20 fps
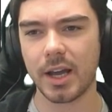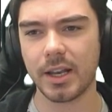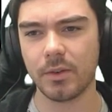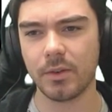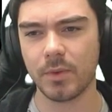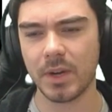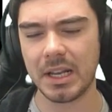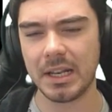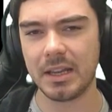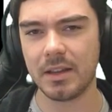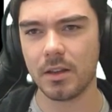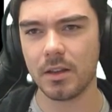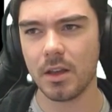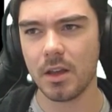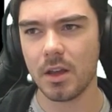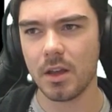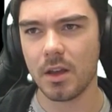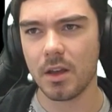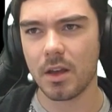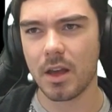
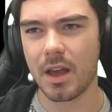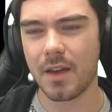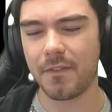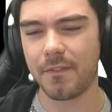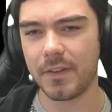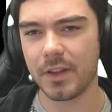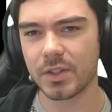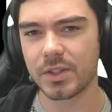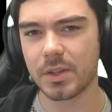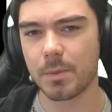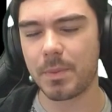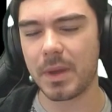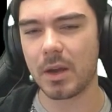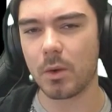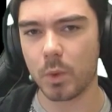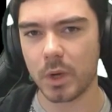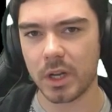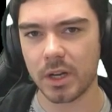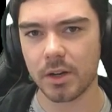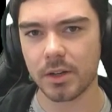It feels a bit
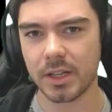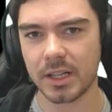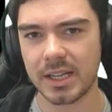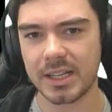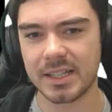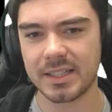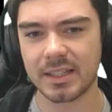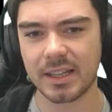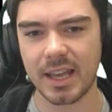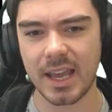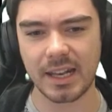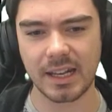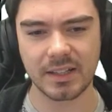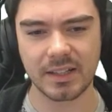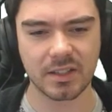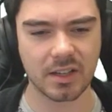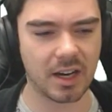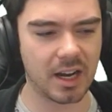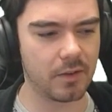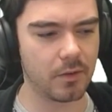weird in his kit. It's
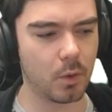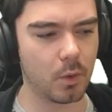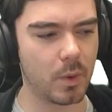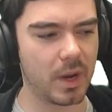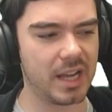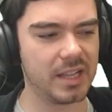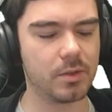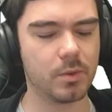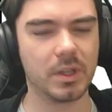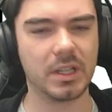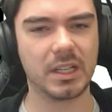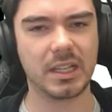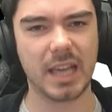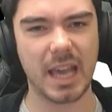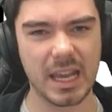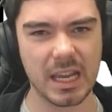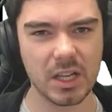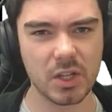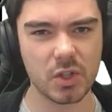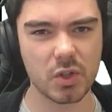kind of a way to
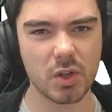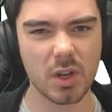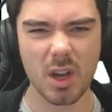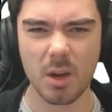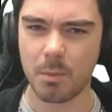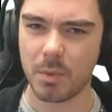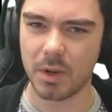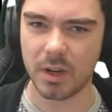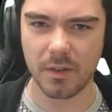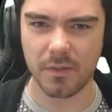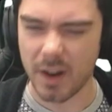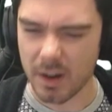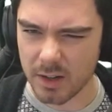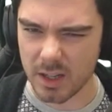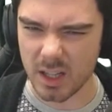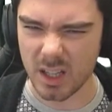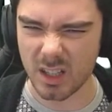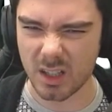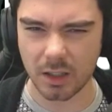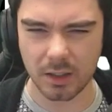engage, but a
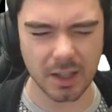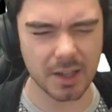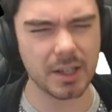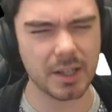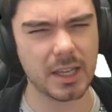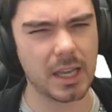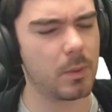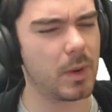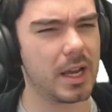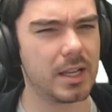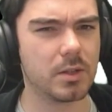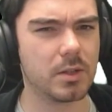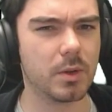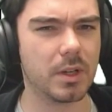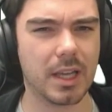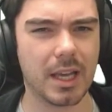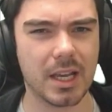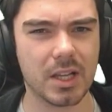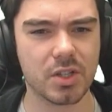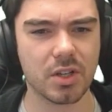very clunky way to
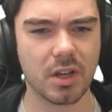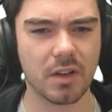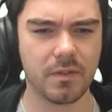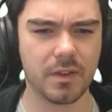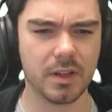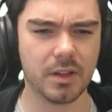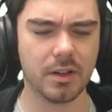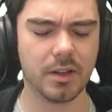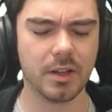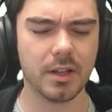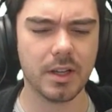engage, I feel.